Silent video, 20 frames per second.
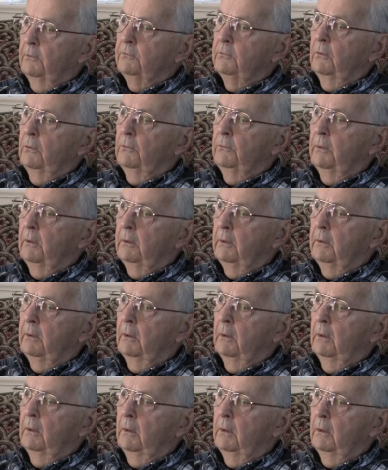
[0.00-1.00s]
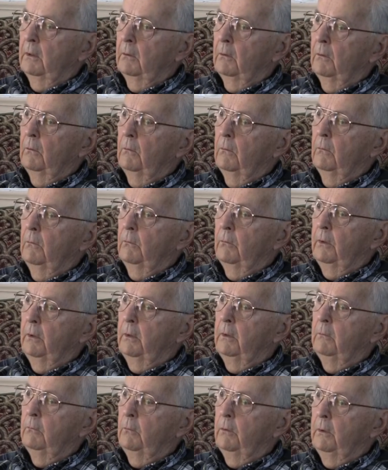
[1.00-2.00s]
So that uh,
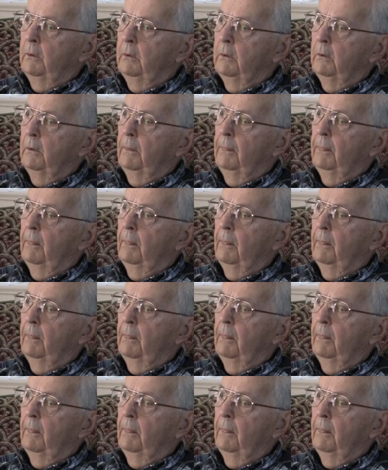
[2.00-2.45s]
we, we